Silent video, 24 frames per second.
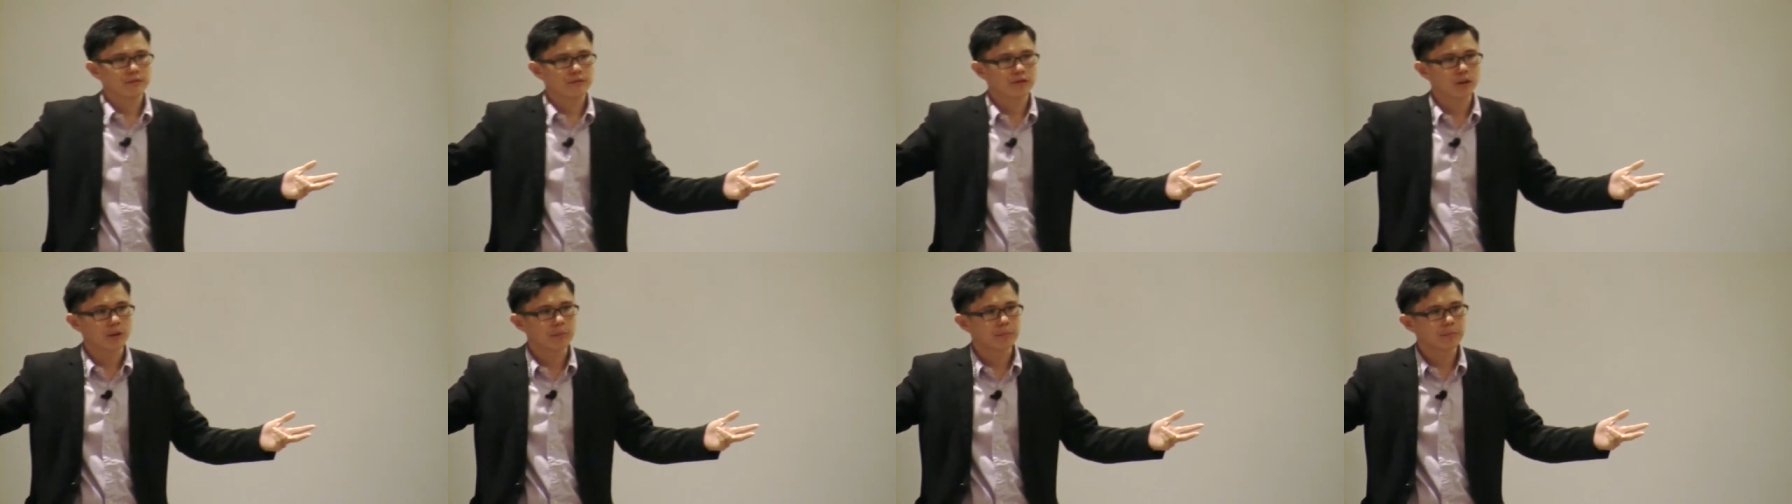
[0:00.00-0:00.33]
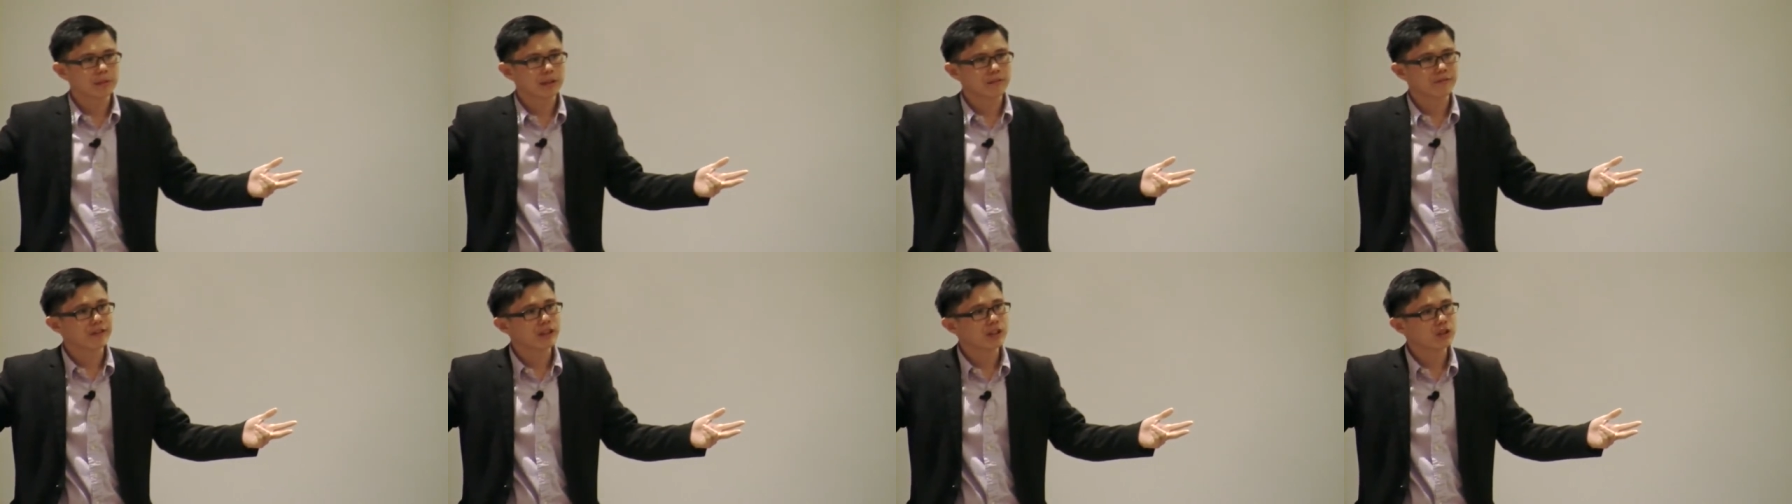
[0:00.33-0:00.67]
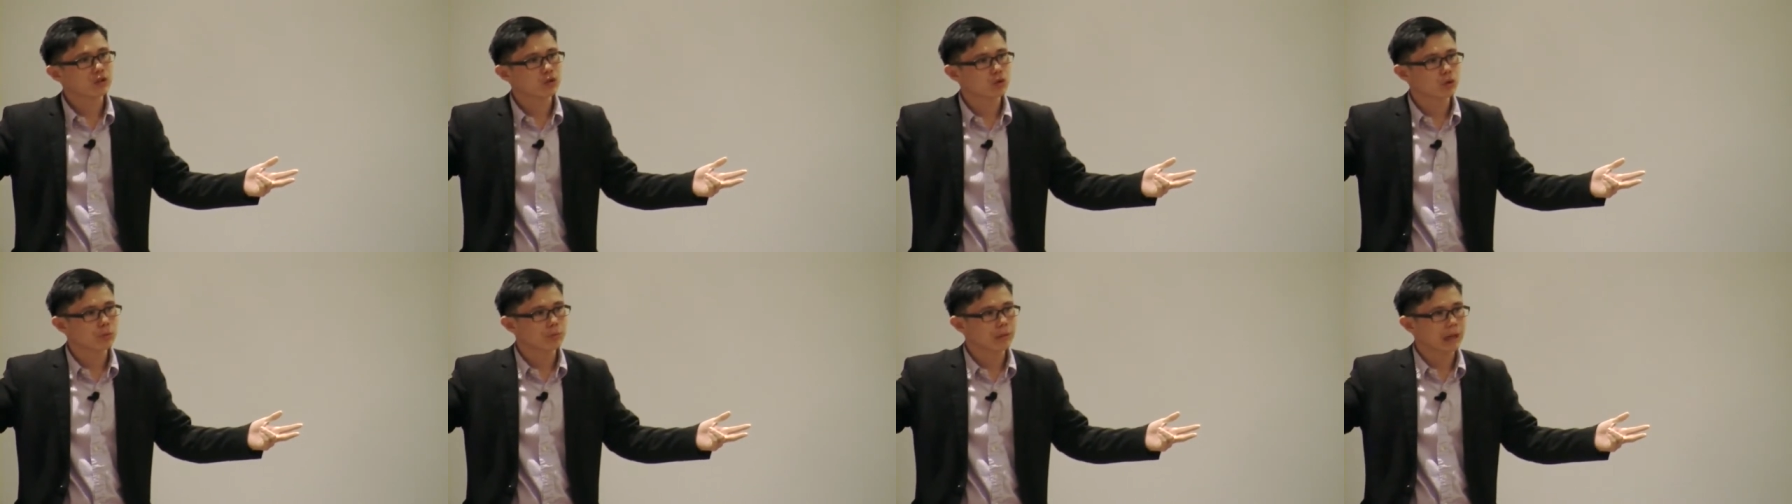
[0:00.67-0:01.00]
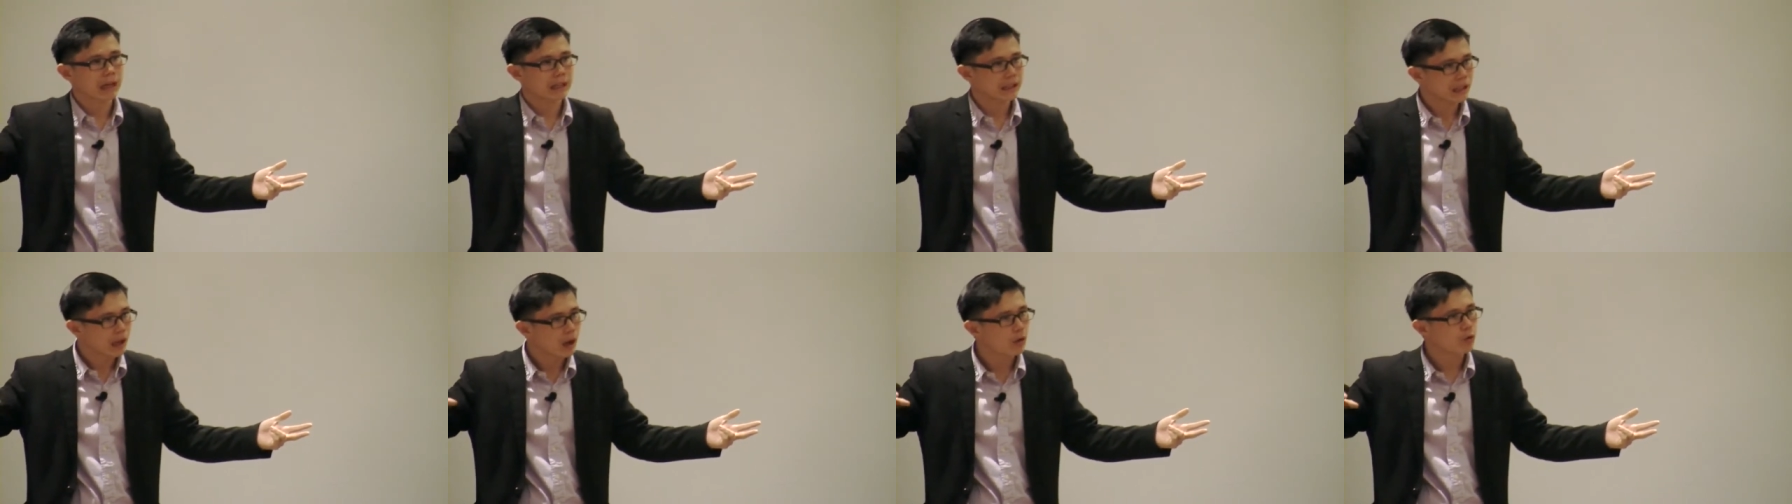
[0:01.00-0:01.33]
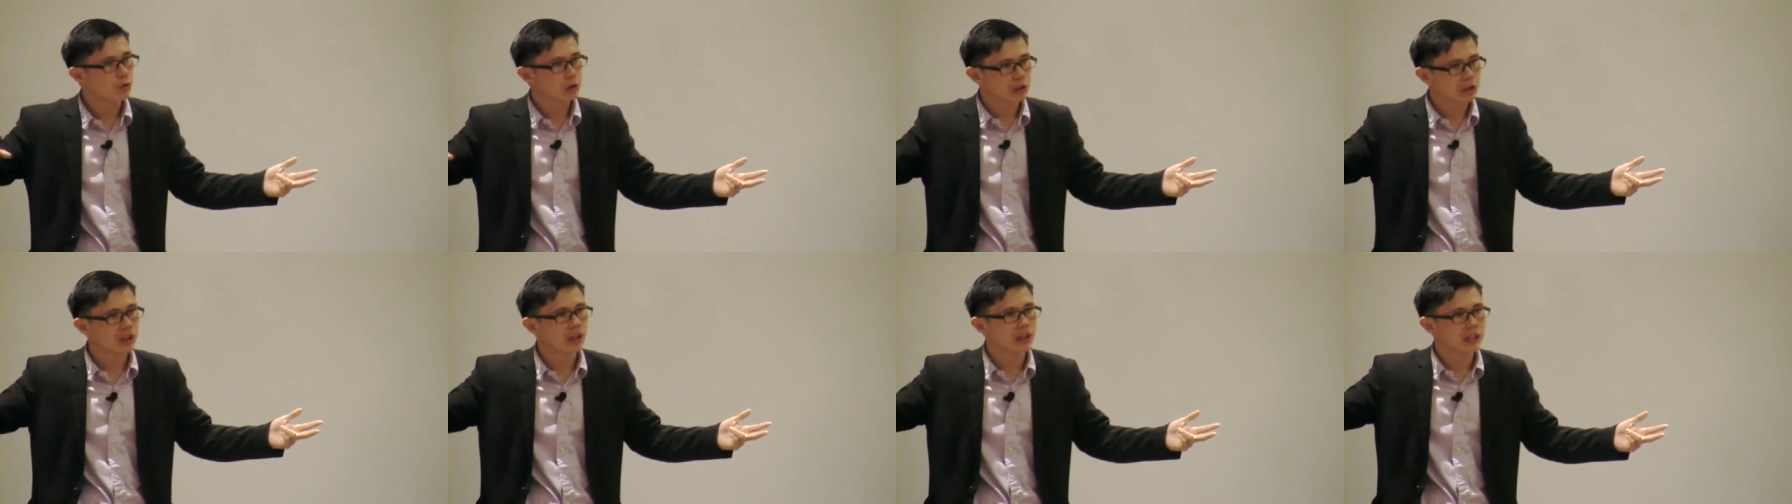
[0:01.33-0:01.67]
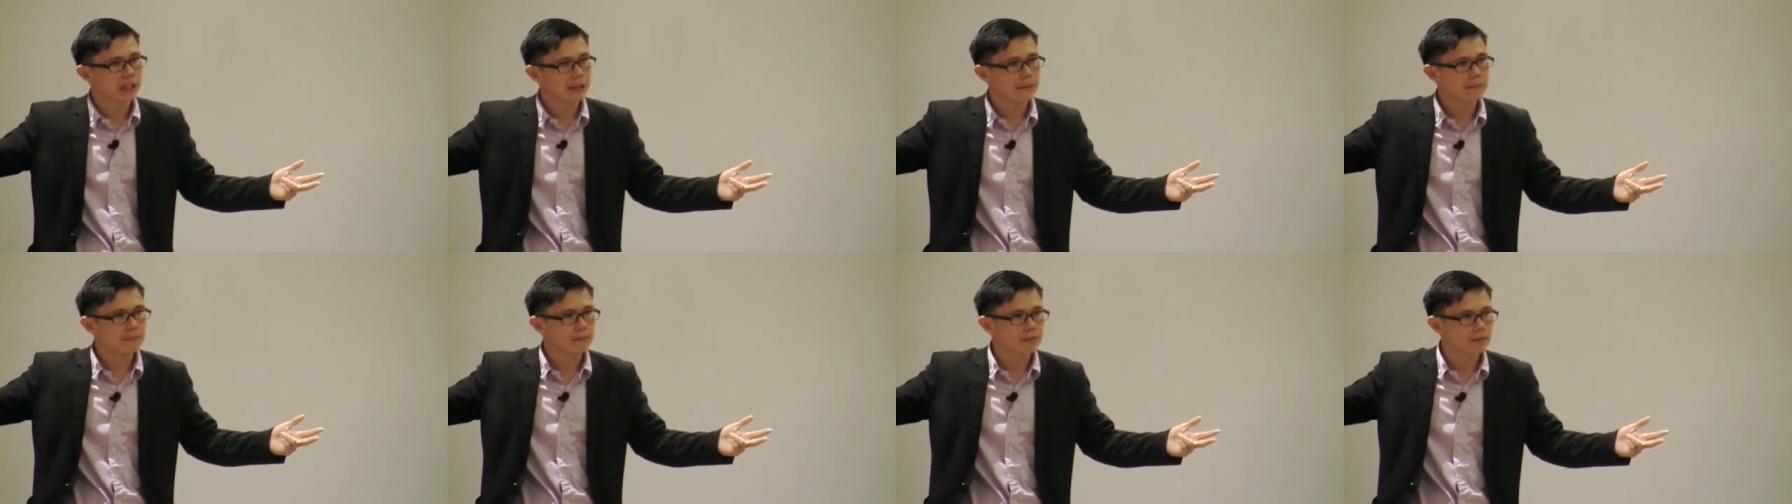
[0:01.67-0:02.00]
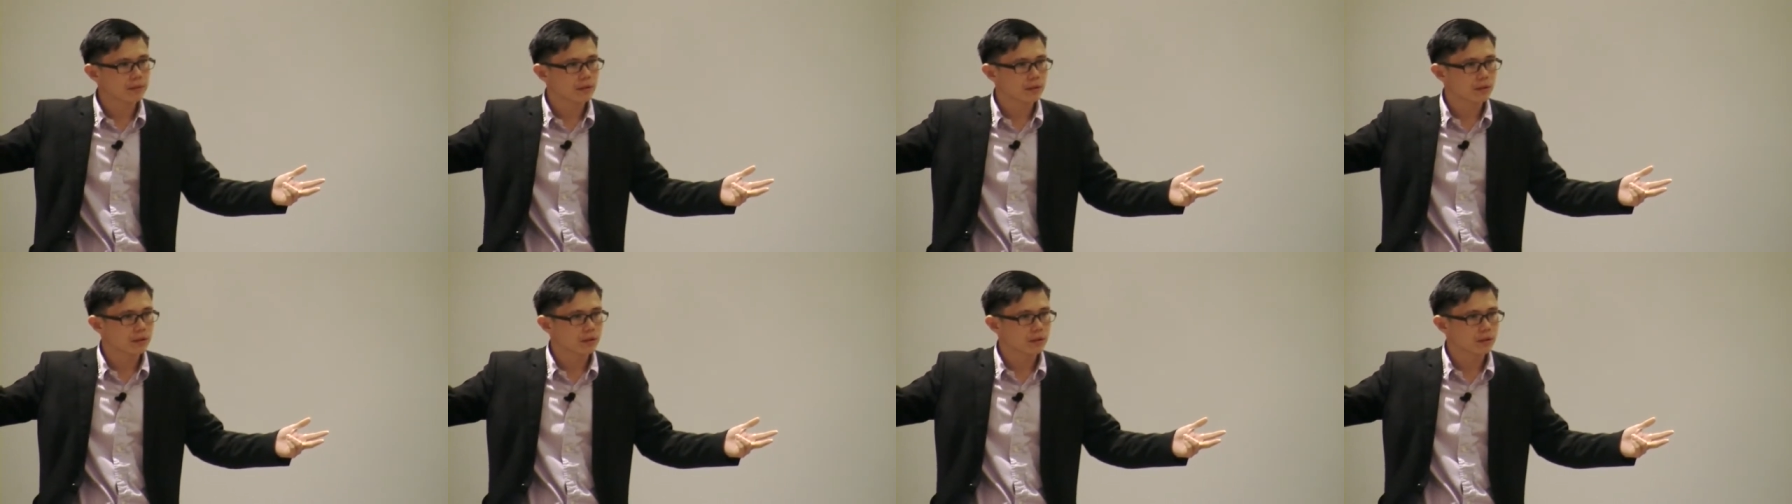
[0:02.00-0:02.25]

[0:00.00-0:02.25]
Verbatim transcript: from the first group are now returning